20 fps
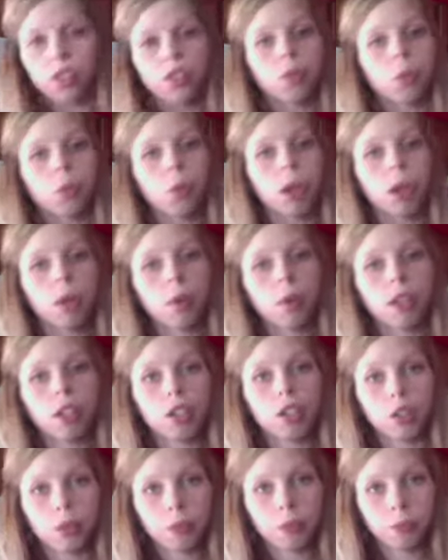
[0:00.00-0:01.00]
what you want to
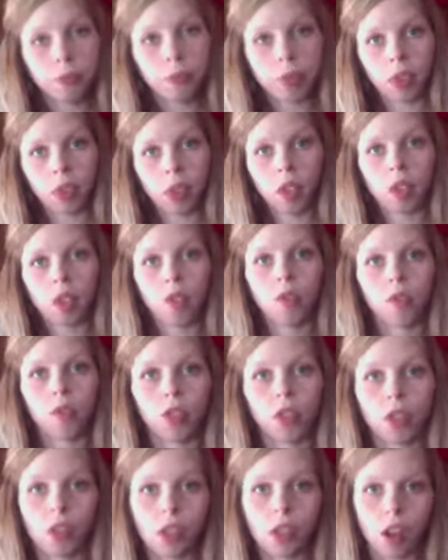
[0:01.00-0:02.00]
do,
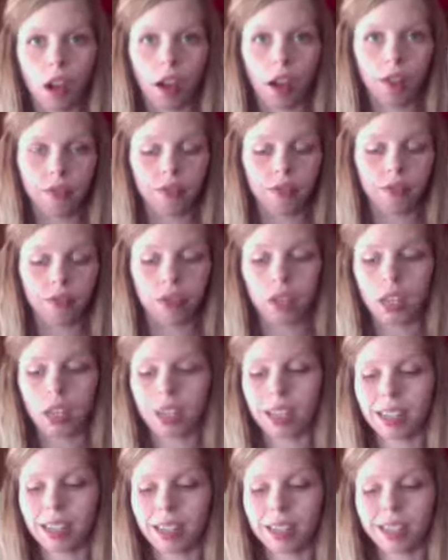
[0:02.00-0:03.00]
first off,
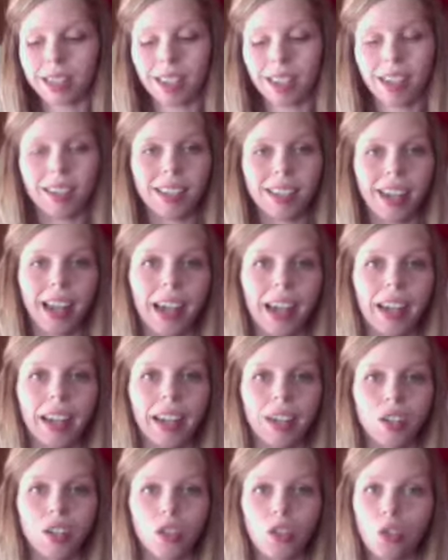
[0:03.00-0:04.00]
is set
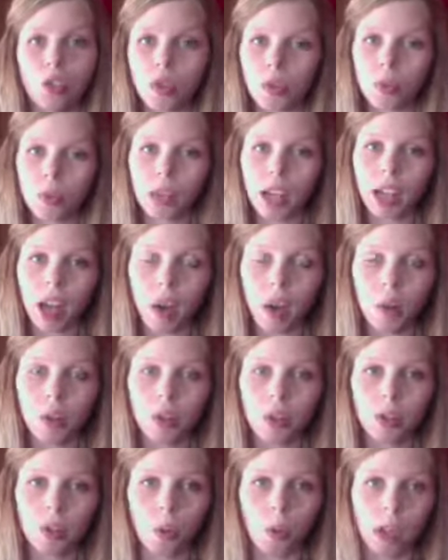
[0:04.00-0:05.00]
aside 2 to 3
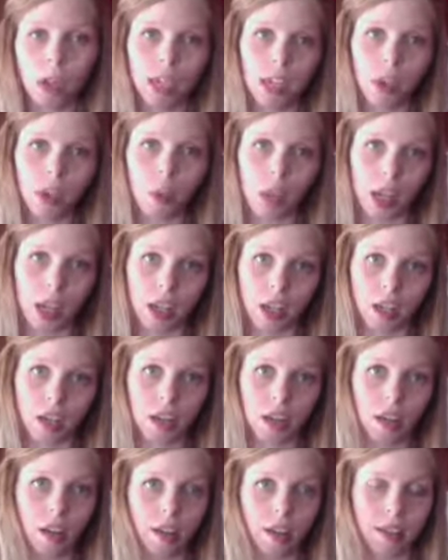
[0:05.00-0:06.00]
hours one day a week.
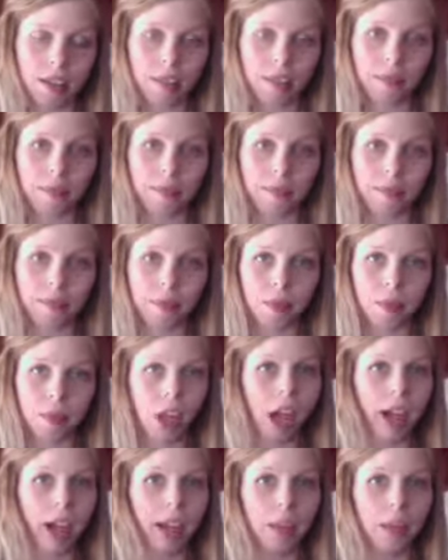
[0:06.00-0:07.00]

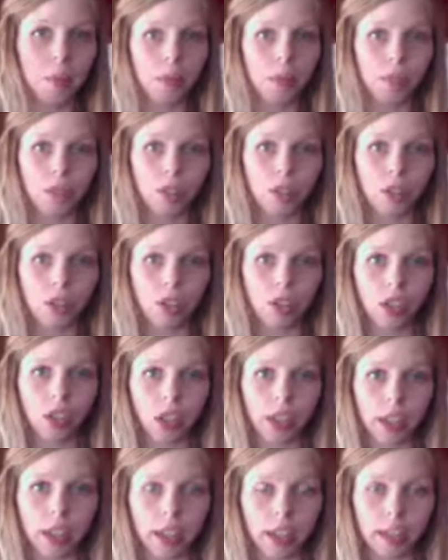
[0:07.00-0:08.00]
I prefer
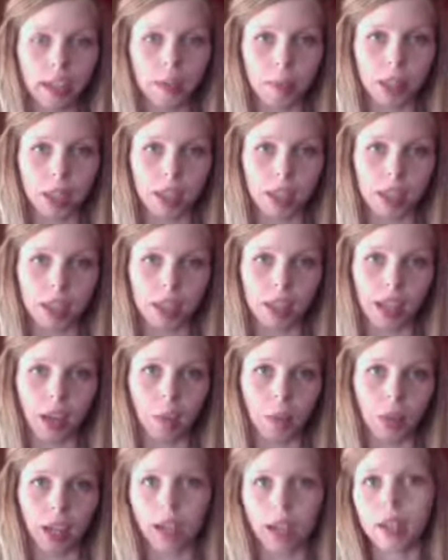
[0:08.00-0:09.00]
Sundays because that
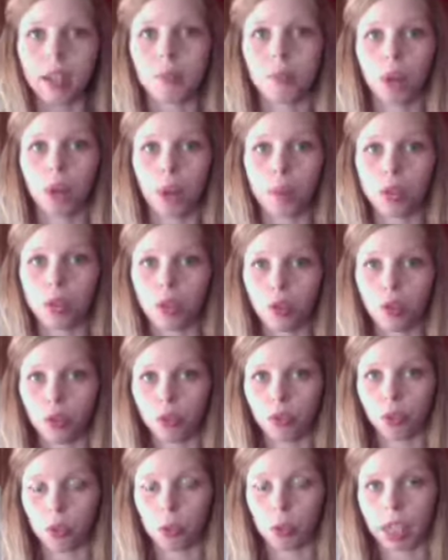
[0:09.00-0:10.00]
way it preps you
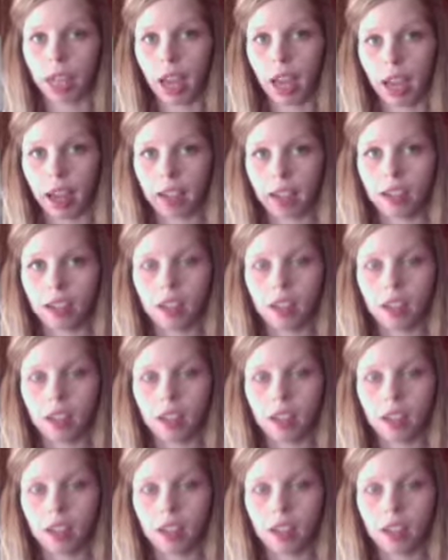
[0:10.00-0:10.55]
for the week ahead.